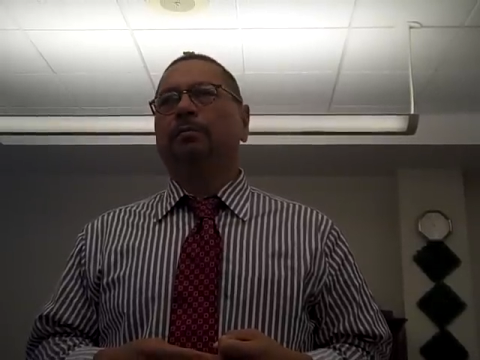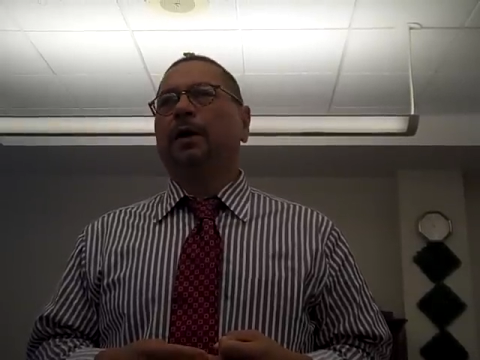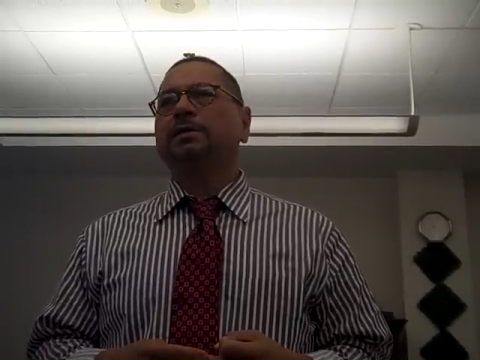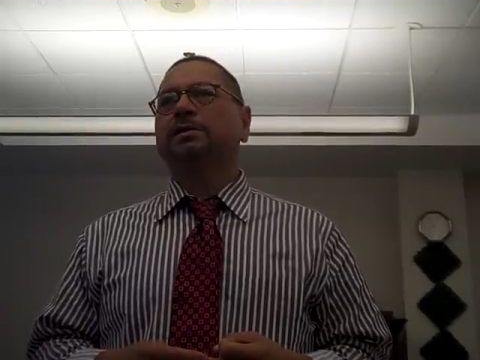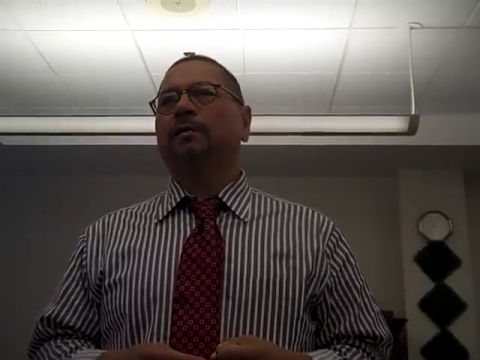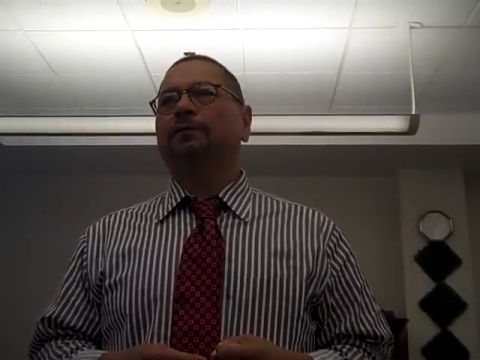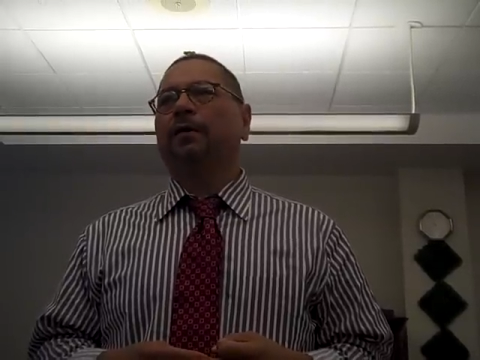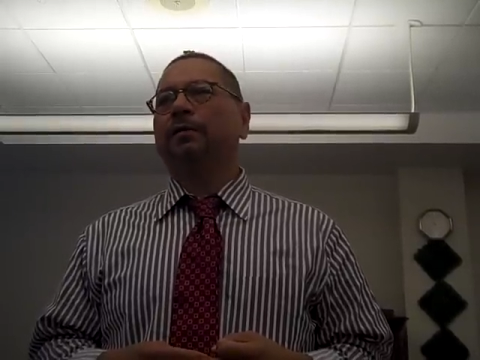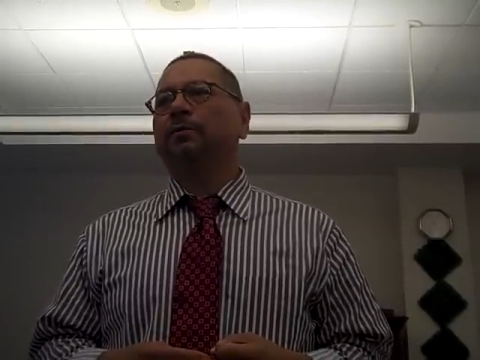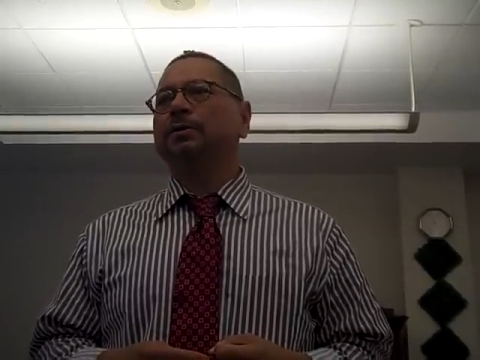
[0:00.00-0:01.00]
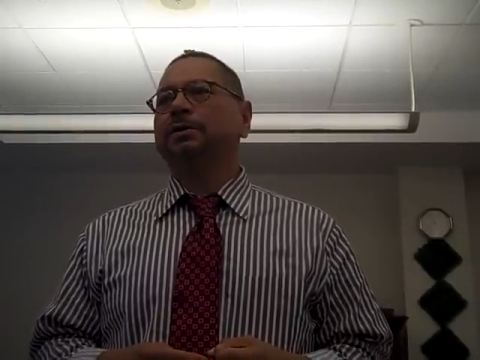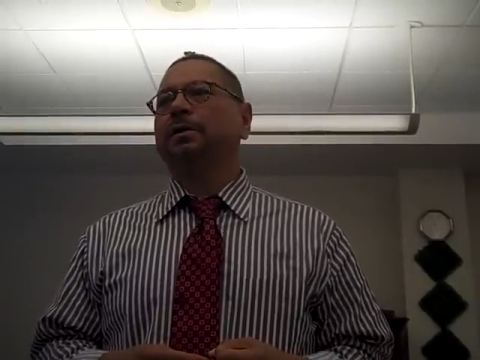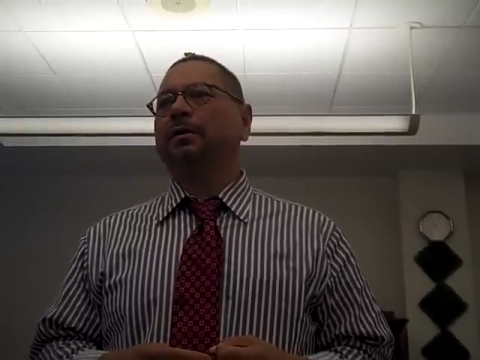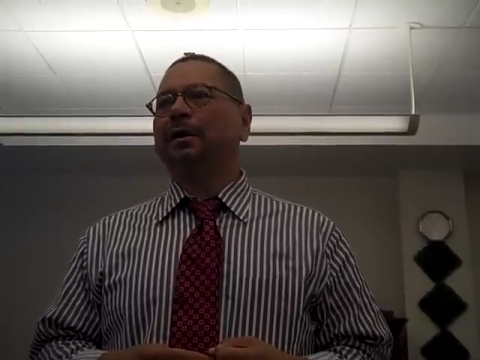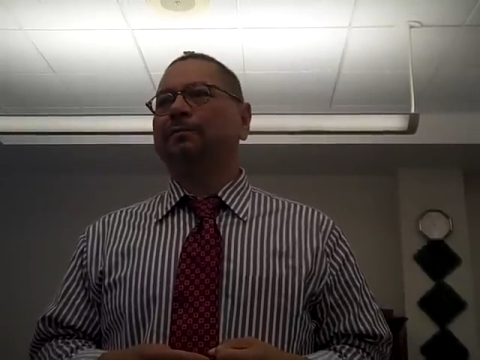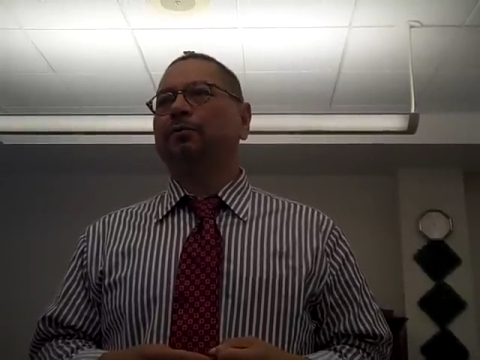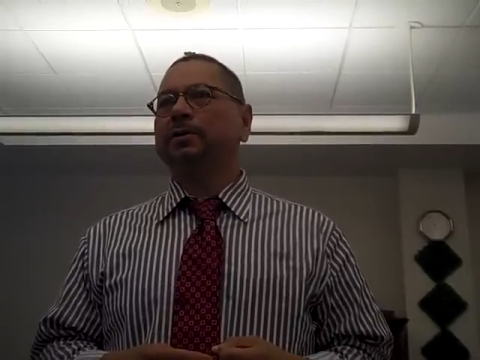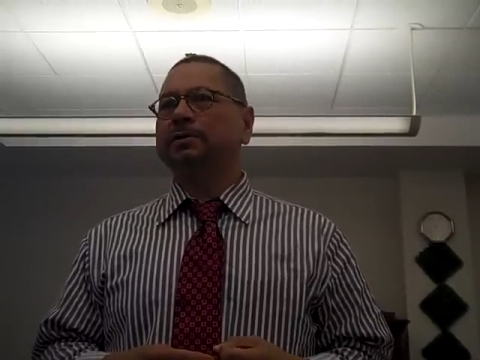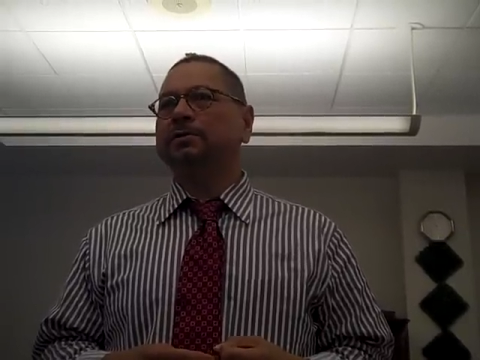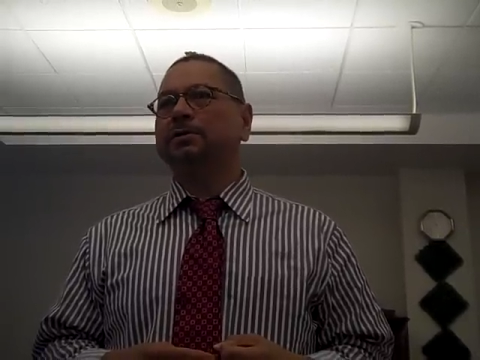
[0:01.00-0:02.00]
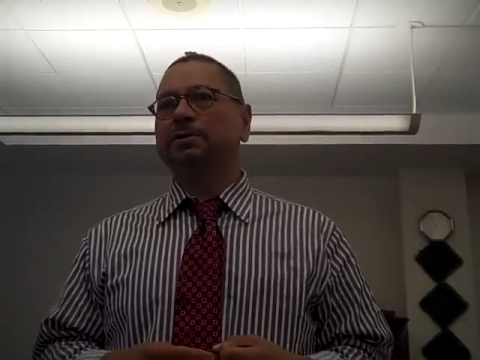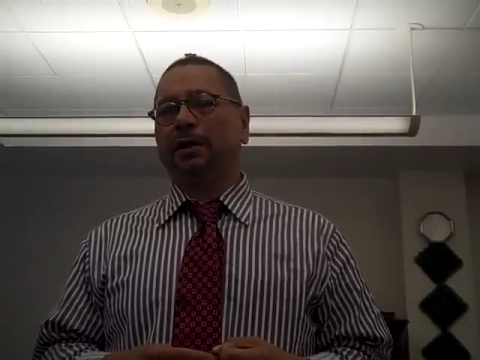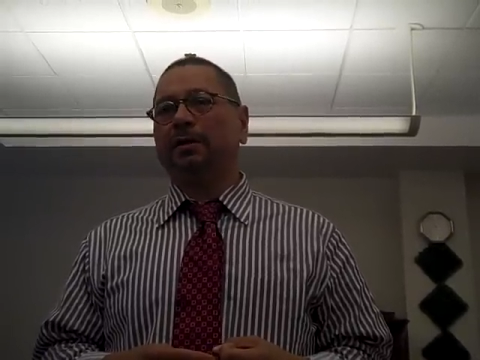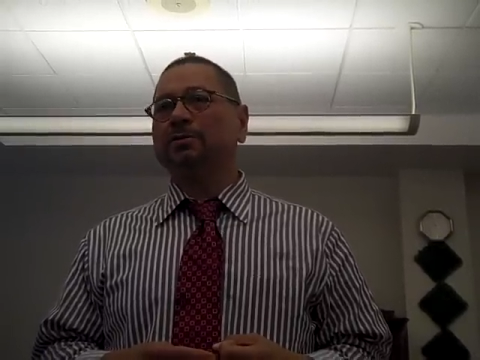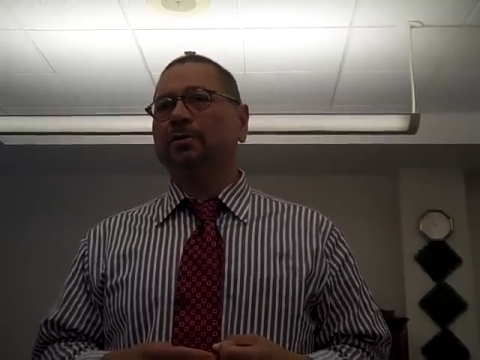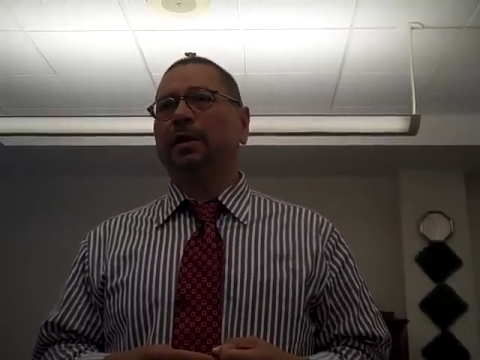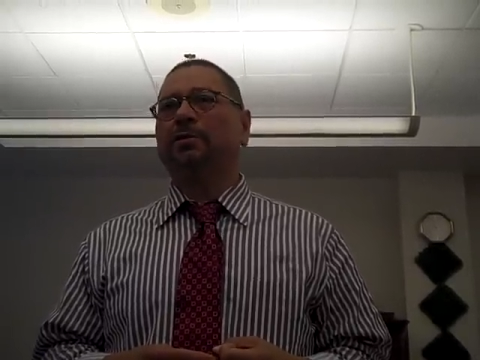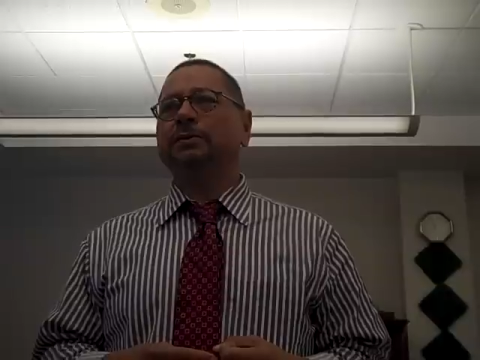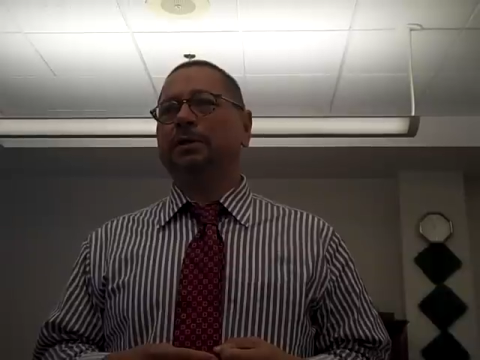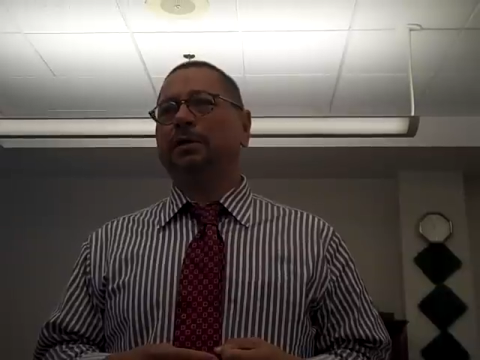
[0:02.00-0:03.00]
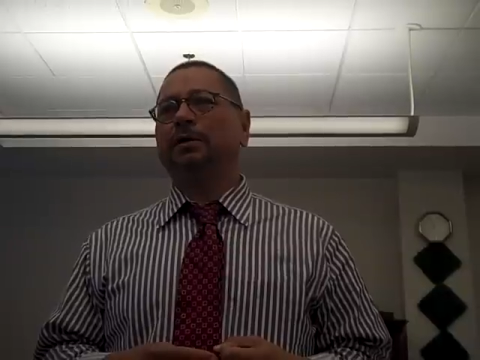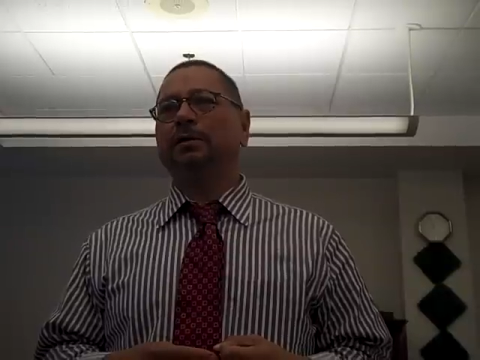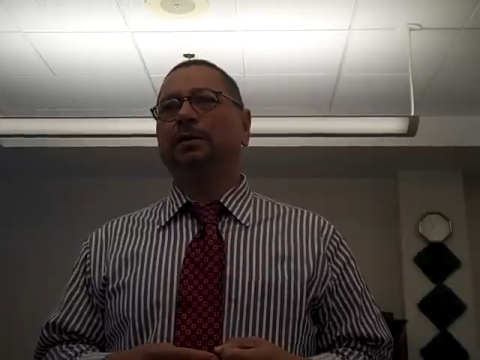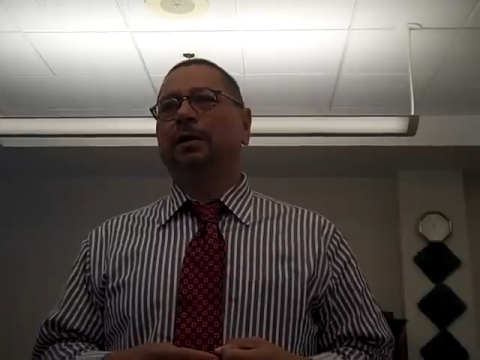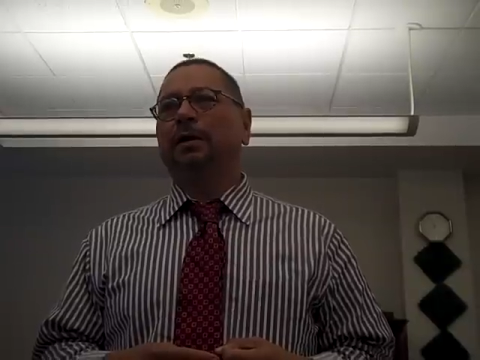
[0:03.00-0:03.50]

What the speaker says: My stepfather was in and out of prisons and jails when I was a kid.